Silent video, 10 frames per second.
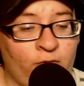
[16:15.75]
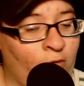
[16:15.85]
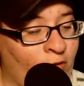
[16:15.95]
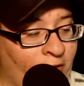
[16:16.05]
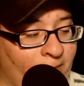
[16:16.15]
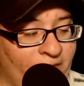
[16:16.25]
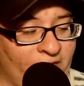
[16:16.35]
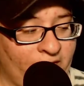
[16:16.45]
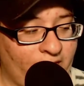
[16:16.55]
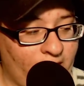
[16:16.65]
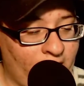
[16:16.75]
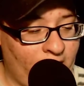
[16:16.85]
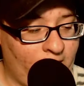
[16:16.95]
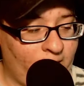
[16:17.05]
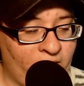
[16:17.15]
Corps,
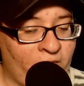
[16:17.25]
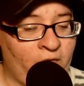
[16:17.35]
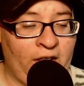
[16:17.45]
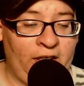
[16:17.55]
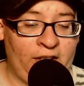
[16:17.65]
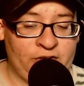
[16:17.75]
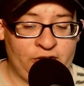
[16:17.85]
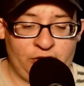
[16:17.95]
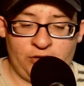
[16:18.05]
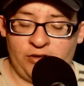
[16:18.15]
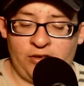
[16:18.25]
um, Flash,